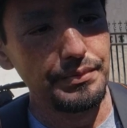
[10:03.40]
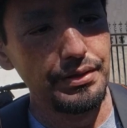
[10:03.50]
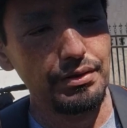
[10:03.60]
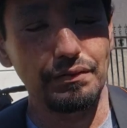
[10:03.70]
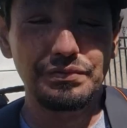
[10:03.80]

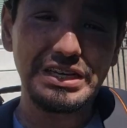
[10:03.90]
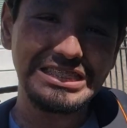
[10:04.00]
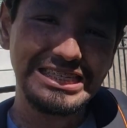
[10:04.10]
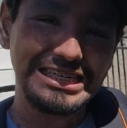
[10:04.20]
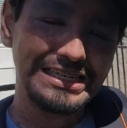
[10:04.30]
you know,
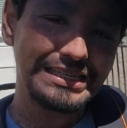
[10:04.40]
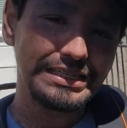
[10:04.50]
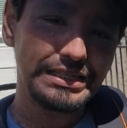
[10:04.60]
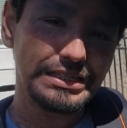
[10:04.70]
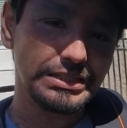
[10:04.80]

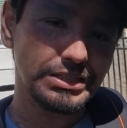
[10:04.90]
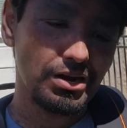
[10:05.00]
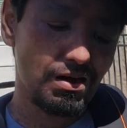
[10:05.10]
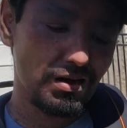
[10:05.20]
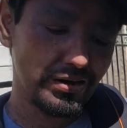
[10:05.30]
physically is
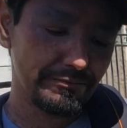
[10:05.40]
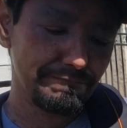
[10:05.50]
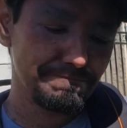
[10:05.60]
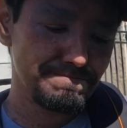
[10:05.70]
gone.